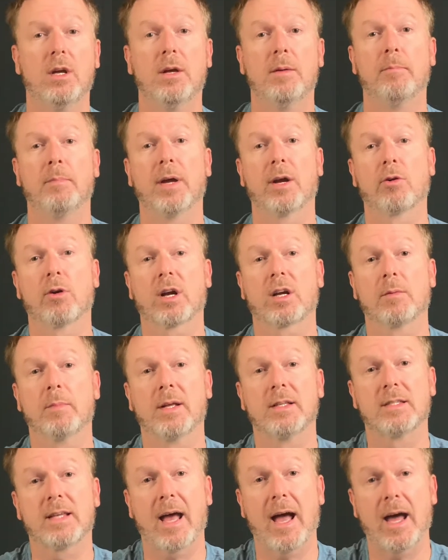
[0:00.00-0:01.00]
Bing
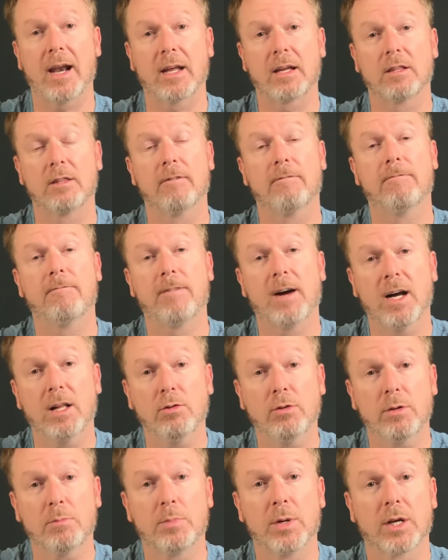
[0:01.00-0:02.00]
recommends adding the
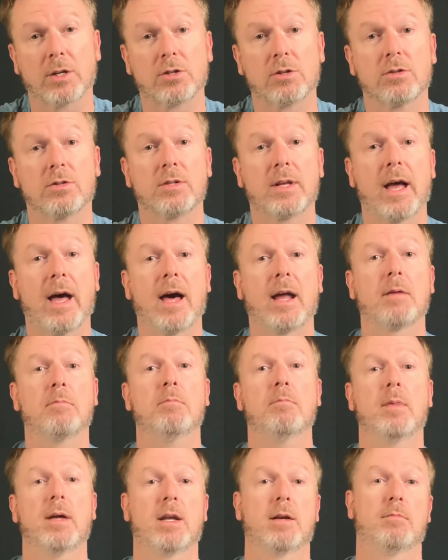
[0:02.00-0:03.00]
following pictures at a
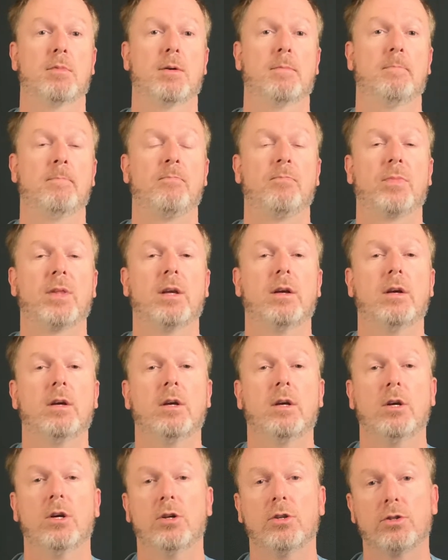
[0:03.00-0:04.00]
minimum:
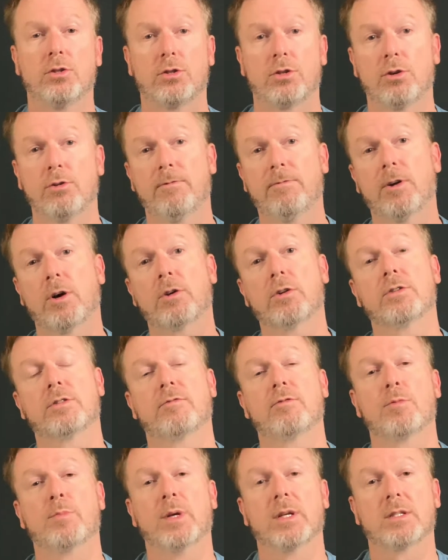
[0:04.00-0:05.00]
2 photos of
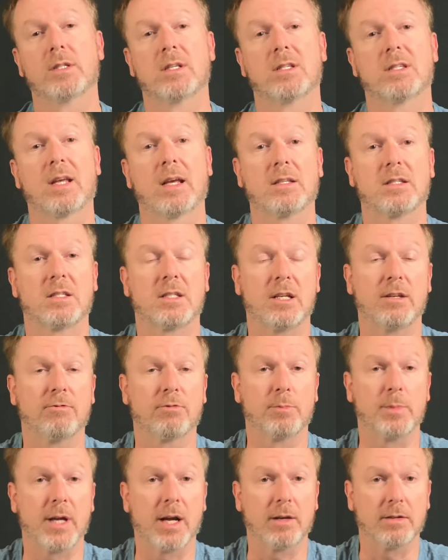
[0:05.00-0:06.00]
your business as seen
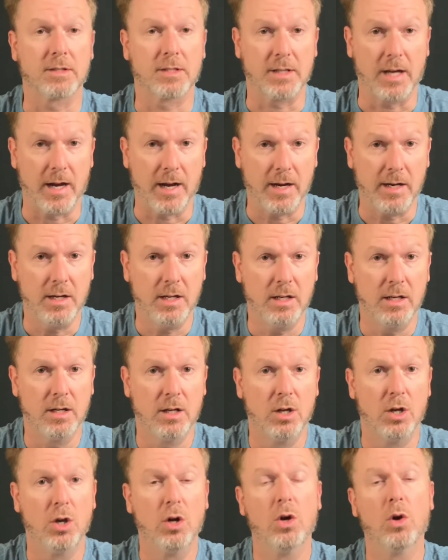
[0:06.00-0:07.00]
from the outside,
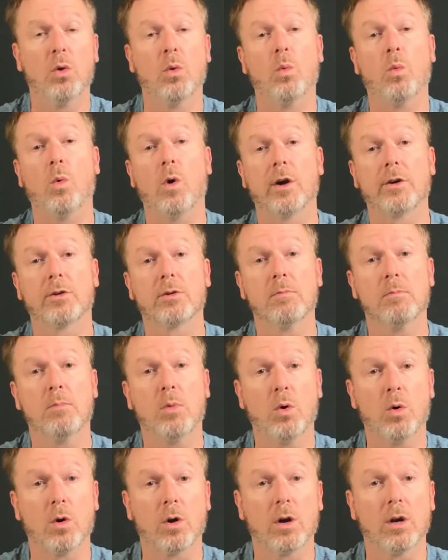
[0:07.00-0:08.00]
1 or
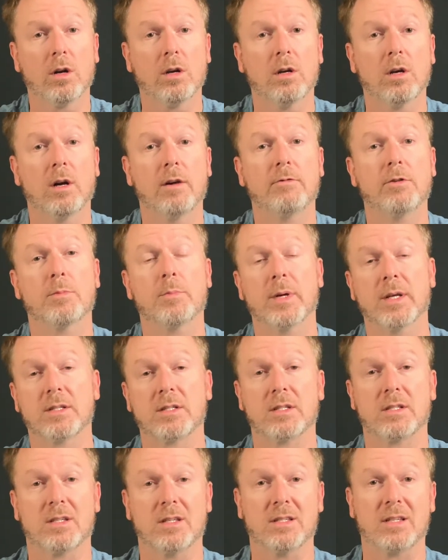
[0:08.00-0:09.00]
more of your
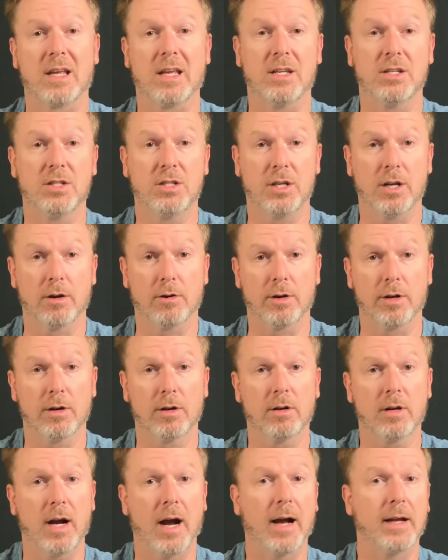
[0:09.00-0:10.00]
business's
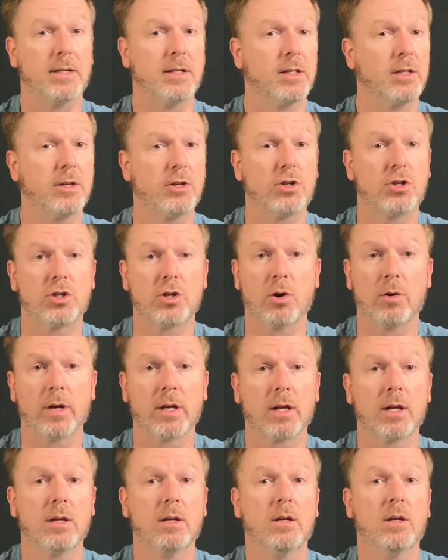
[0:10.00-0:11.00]
interior, ideally
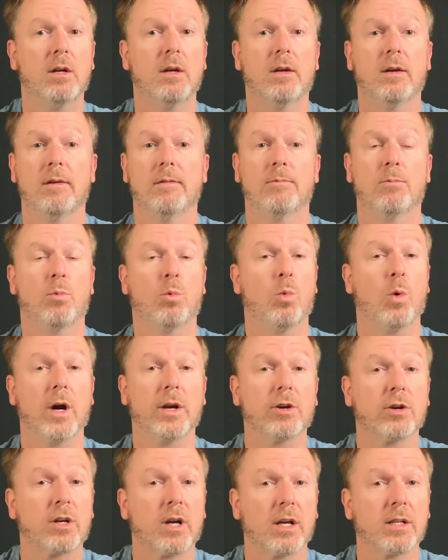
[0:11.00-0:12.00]
showing what
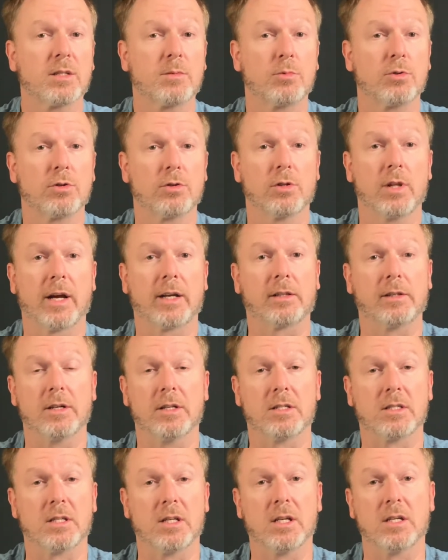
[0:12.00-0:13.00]
your customers are likely to
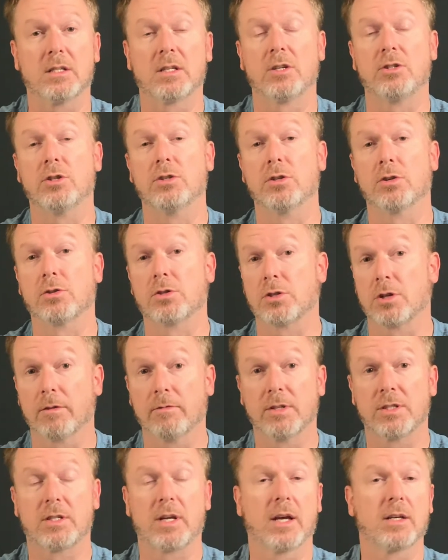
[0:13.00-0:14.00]
see, such as your
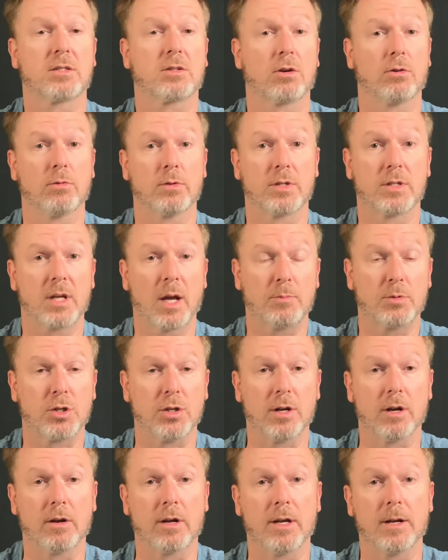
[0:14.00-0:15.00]
service desk or reception
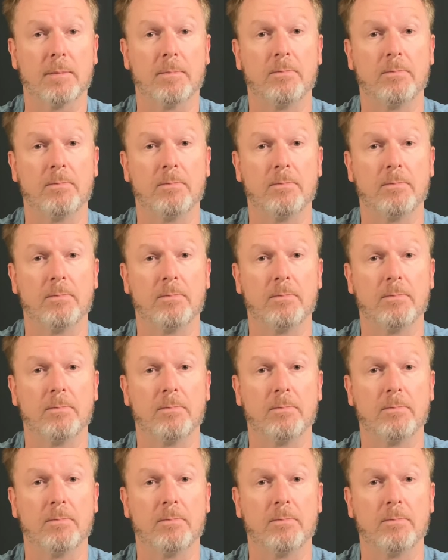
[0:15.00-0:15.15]
area.